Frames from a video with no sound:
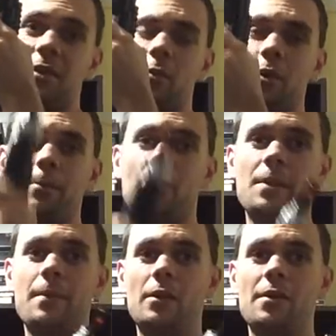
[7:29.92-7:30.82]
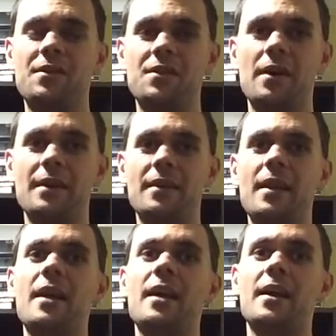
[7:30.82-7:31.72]
I don't want it blocking my line of sight.
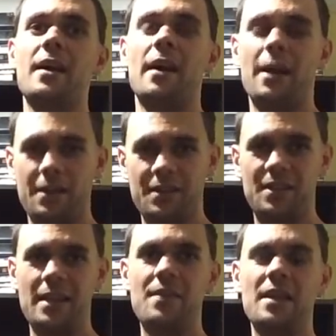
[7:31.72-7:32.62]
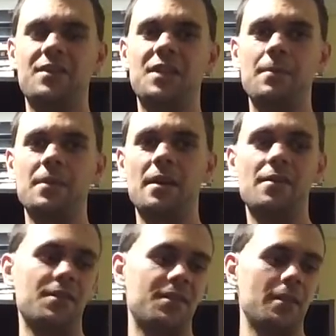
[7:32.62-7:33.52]
I understand that some
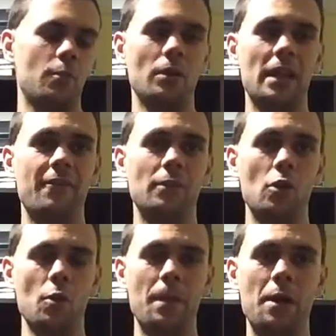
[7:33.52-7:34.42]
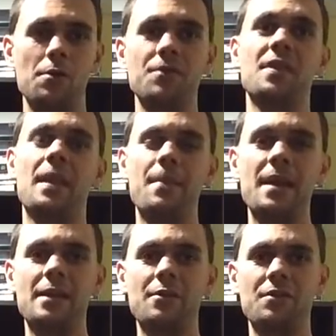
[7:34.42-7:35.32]
guns will have longer barrels and that
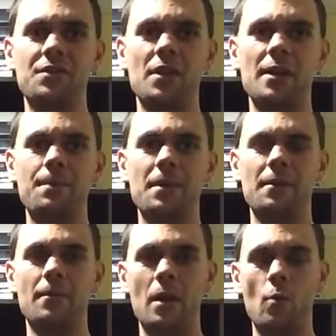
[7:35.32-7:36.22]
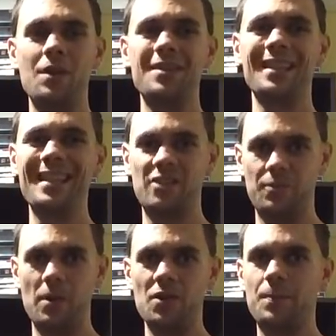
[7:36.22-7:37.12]
may get in your sight, but I want as less
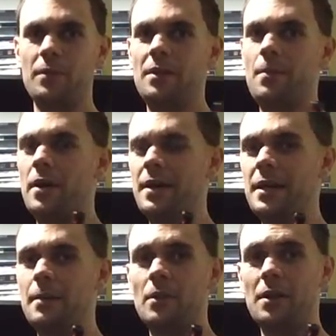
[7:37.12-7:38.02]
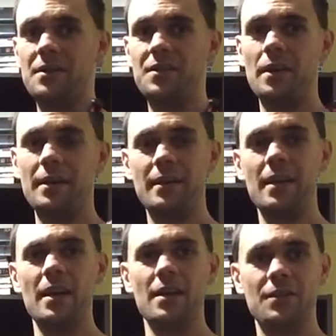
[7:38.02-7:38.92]
as possible in my line of sight.
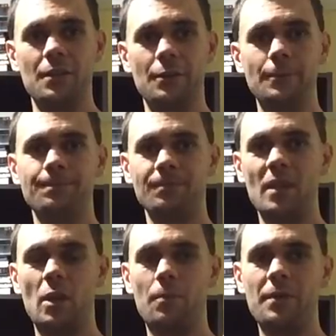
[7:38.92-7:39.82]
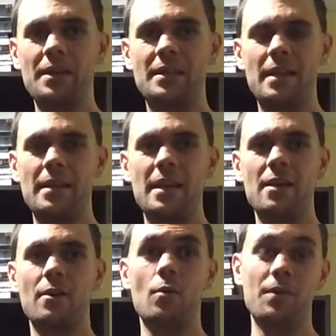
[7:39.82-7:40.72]
So I'll bring it down
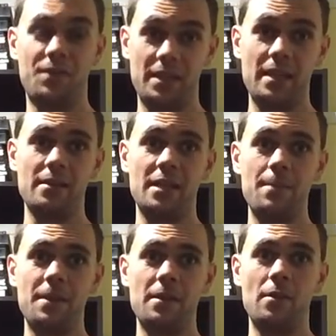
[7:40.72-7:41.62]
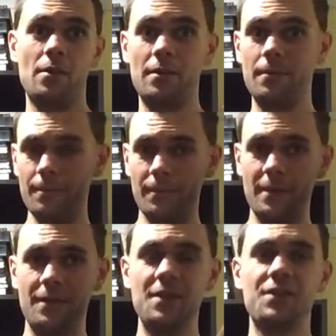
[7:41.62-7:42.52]
here, once again keeping it on
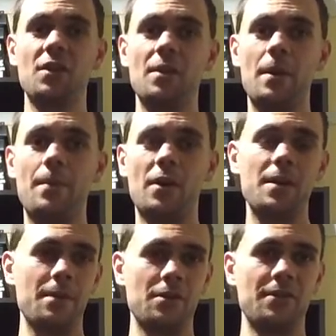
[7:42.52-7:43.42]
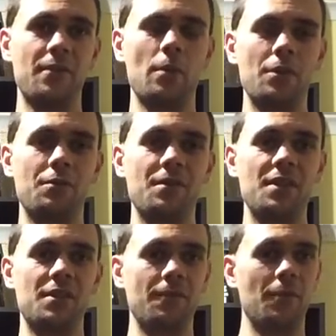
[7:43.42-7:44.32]
this side of my body, because if I want to
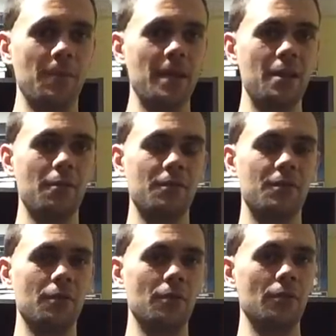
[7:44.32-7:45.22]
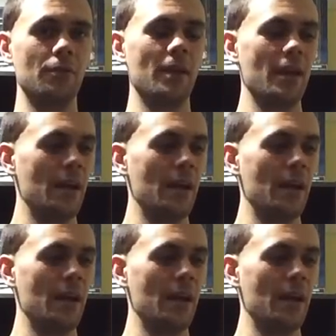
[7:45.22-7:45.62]
transition from here into